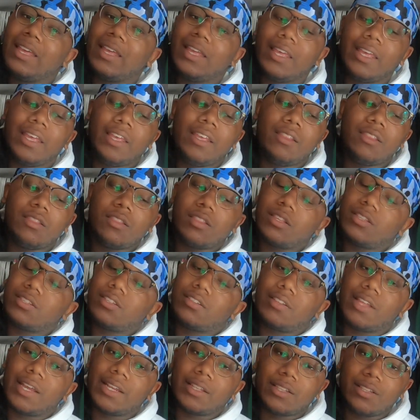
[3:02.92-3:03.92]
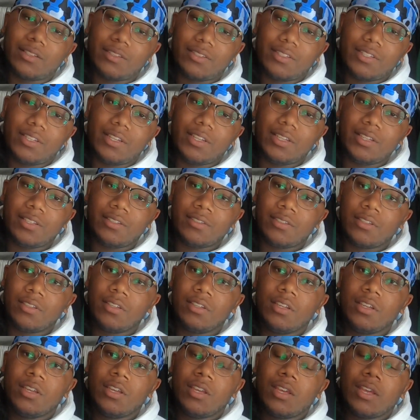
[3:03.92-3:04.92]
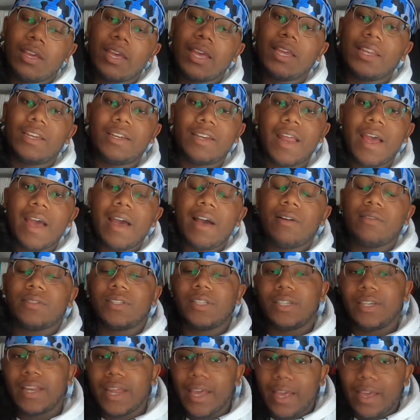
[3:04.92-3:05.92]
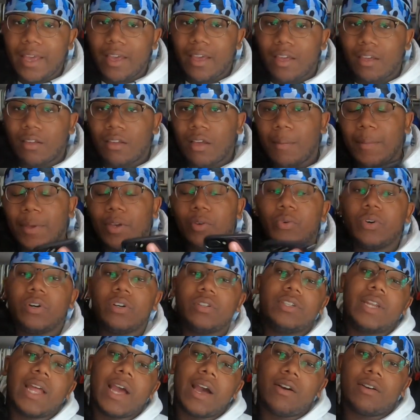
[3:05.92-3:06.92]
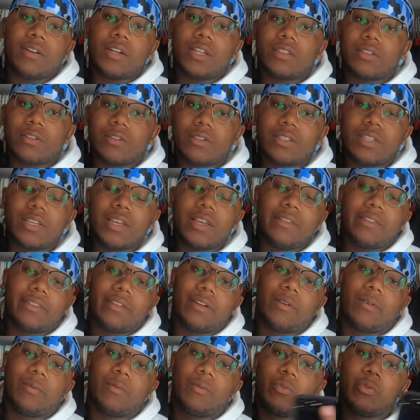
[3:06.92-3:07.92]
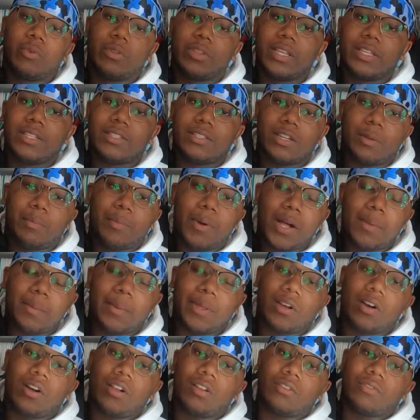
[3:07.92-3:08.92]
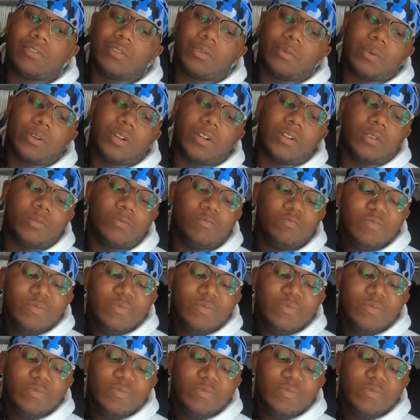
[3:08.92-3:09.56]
in the selected cities, and now today, now on the 13th, they're released to the public all over the world.